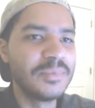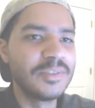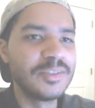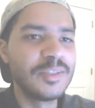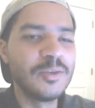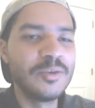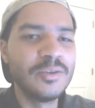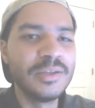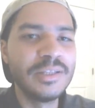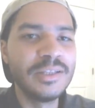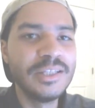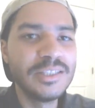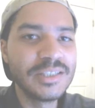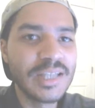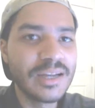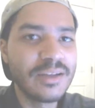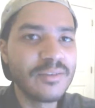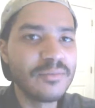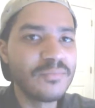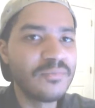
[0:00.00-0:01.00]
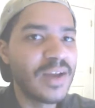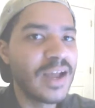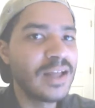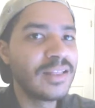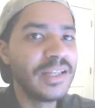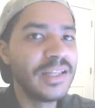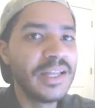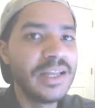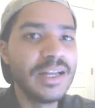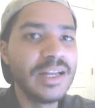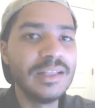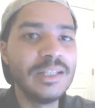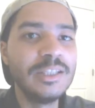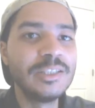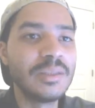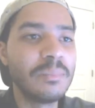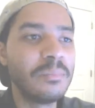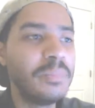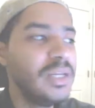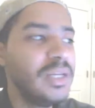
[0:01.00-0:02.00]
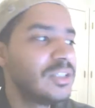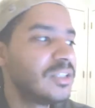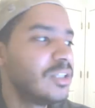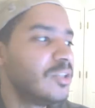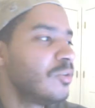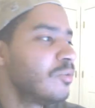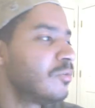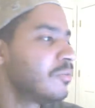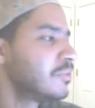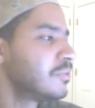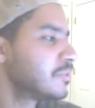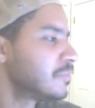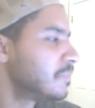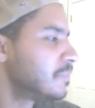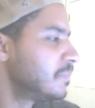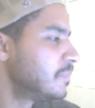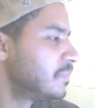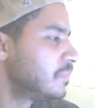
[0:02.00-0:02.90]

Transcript: So at least I can finally get at least a piece of yours.